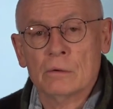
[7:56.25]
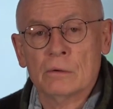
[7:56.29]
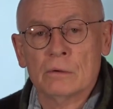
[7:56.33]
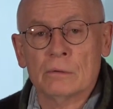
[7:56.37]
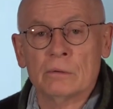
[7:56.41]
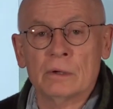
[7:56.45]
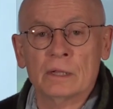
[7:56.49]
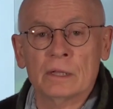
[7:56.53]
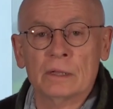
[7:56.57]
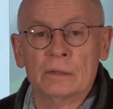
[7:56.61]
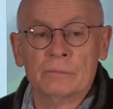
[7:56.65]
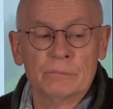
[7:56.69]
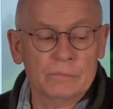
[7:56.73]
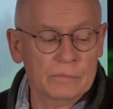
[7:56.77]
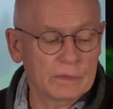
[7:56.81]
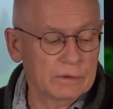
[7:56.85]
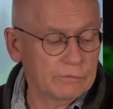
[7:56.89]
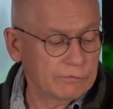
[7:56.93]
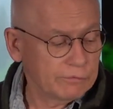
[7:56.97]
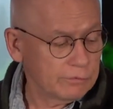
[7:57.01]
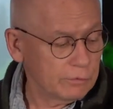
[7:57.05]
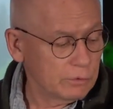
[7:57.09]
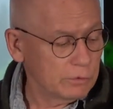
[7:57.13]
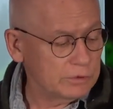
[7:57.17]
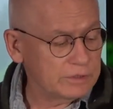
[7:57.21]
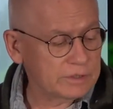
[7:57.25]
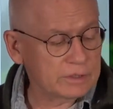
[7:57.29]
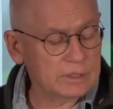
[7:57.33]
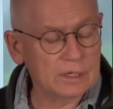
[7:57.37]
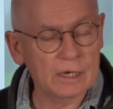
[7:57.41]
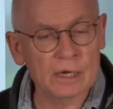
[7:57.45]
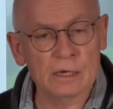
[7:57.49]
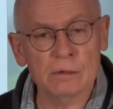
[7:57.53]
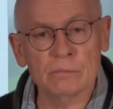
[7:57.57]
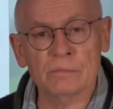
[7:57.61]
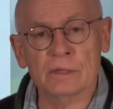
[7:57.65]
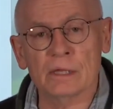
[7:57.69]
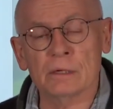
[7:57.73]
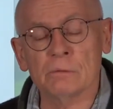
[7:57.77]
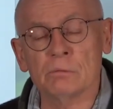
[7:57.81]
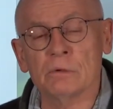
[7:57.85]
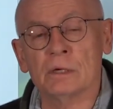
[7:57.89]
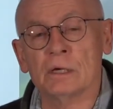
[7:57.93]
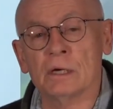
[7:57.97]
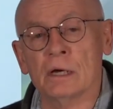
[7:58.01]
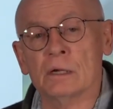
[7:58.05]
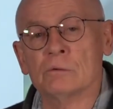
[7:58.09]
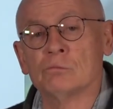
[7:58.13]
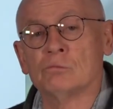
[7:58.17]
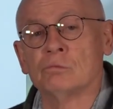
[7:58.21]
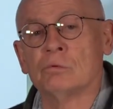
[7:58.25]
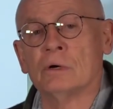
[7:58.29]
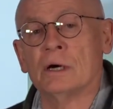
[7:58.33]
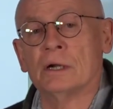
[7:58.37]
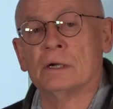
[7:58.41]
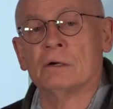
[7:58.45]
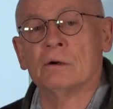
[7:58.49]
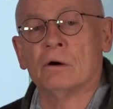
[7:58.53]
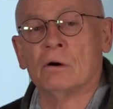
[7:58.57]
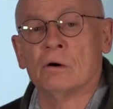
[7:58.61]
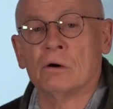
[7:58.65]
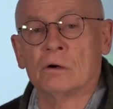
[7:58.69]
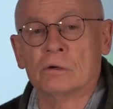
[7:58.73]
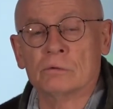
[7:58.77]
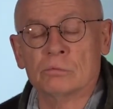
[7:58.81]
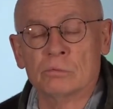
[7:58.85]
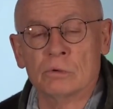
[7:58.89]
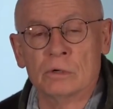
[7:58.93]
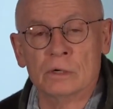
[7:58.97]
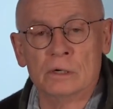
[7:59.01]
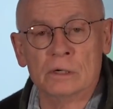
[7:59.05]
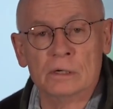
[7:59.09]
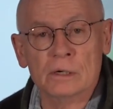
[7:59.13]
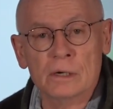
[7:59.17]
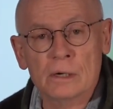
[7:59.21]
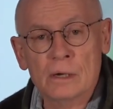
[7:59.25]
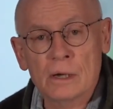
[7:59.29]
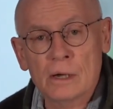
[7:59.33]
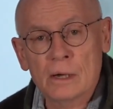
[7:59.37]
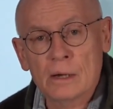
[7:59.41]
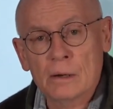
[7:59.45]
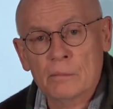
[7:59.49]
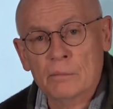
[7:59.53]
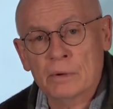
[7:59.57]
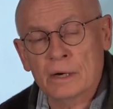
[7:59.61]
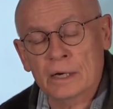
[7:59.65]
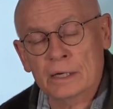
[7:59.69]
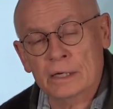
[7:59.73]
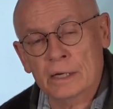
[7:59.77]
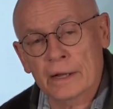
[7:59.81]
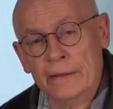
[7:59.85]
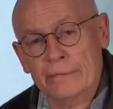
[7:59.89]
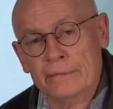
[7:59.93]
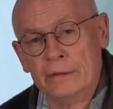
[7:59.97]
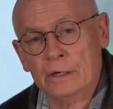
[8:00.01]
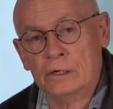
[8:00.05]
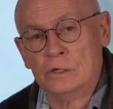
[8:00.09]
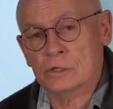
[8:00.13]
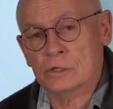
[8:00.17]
Well, the first time that we got one artwork by Katherine